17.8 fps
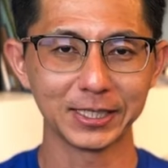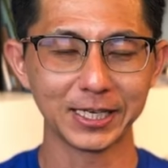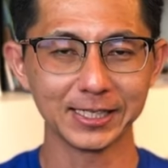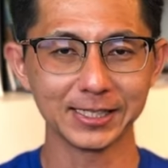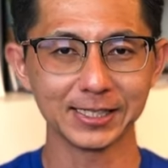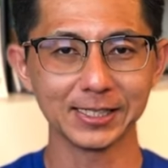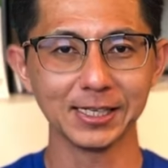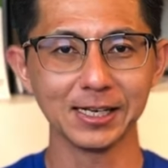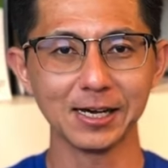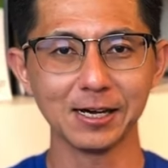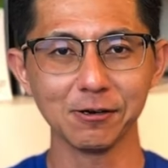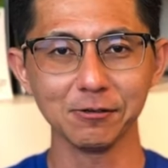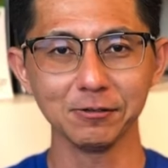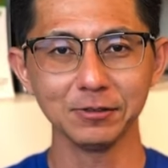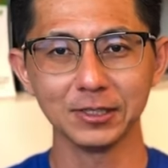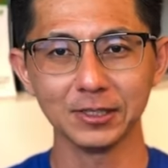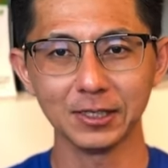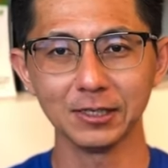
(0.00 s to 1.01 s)
KC Lau,
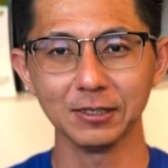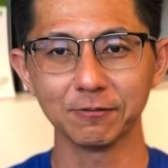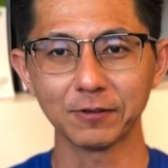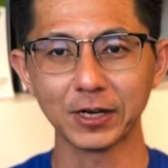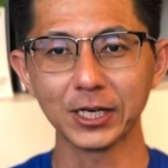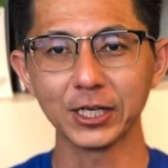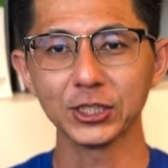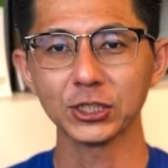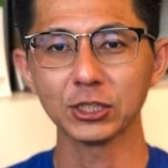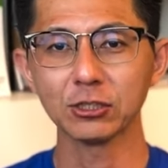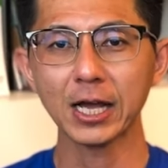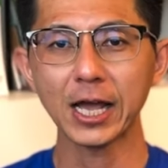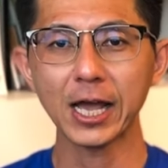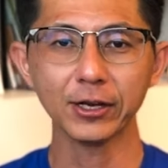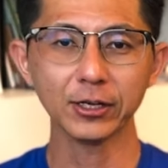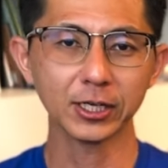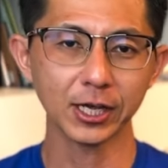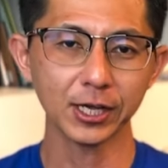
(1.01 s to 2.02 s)
uh, financial
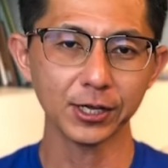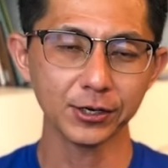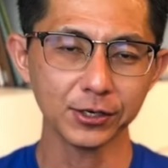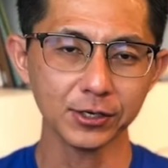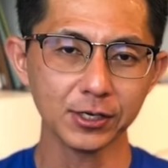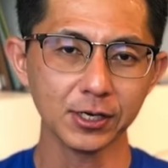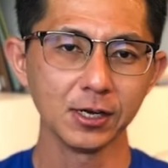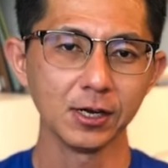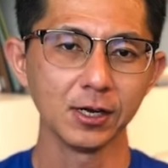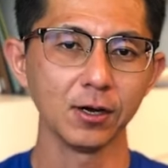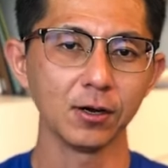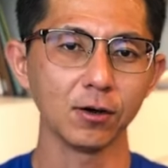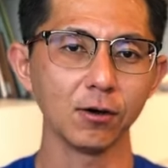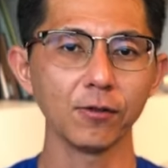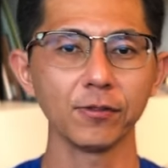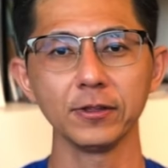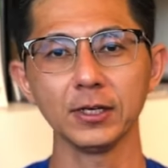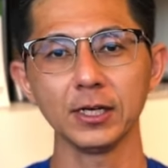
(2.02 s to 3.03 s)
educator,
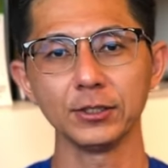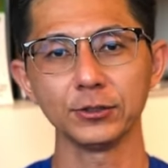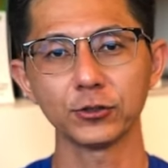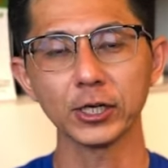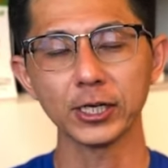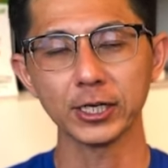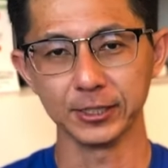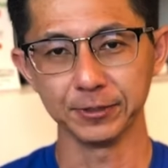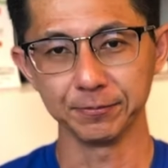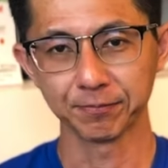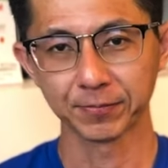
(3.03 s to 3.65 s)
author, and trainer.